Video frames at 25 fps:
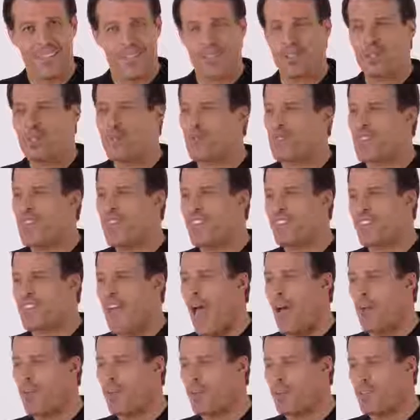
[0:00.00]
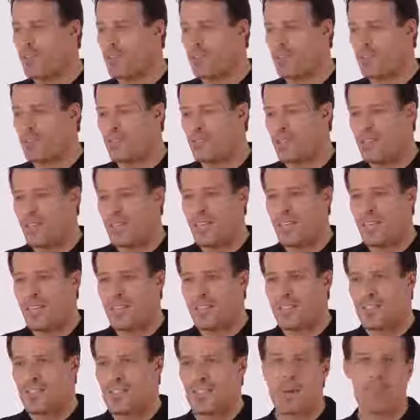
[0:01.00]
Do you think that was
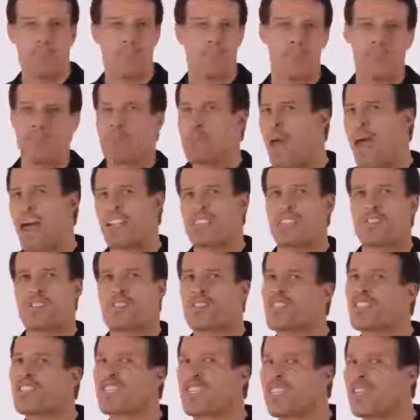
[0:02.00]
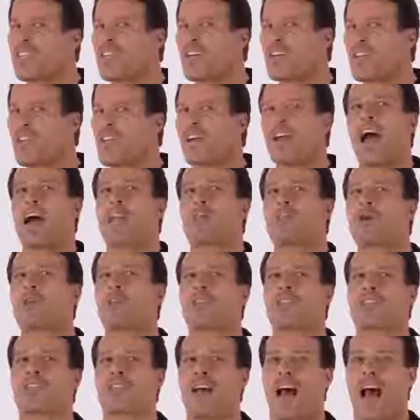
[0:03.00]
some massive skill that got him
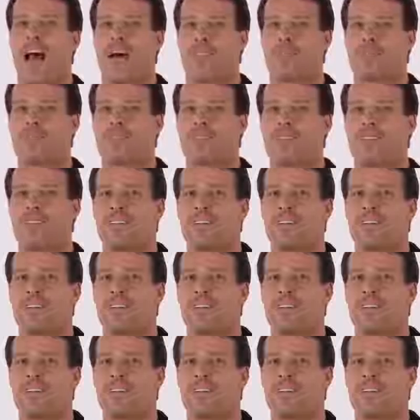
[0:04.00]
over the top?